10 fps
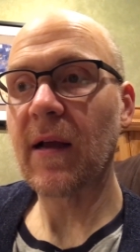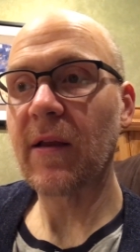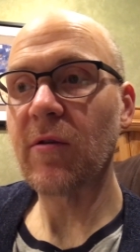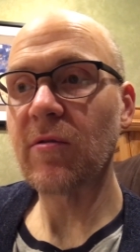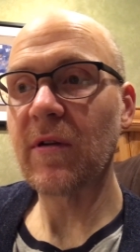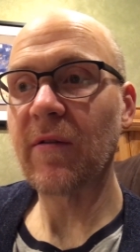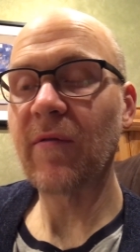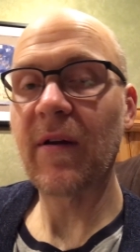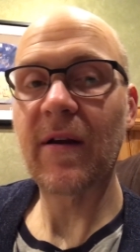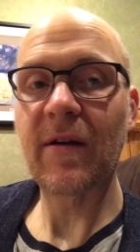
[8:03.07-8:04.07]
usually
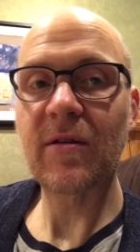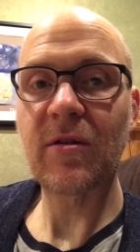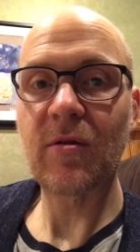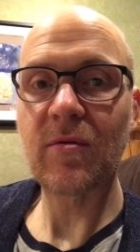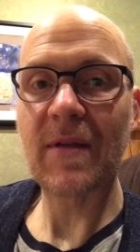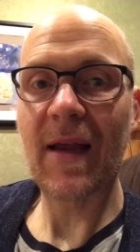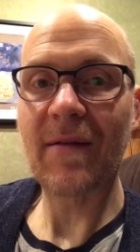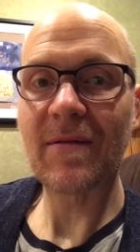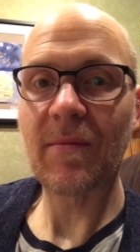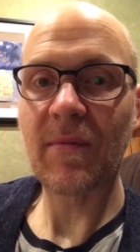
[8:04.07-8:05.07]
find an excuse to
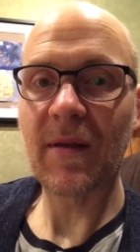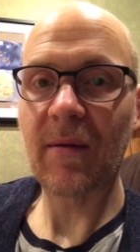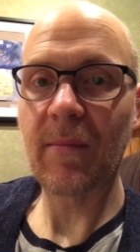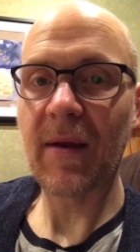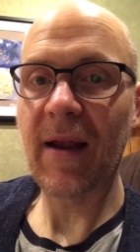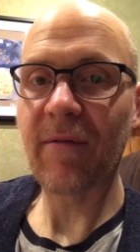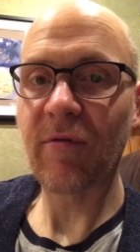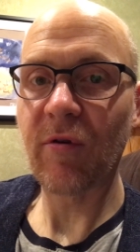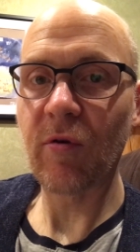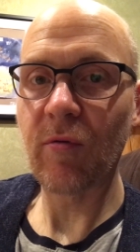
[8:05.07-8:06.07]
have something
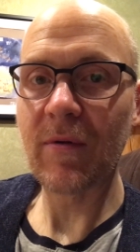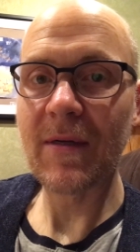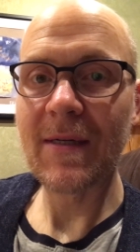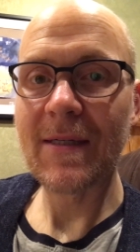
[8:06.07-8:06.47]
mid-afternoon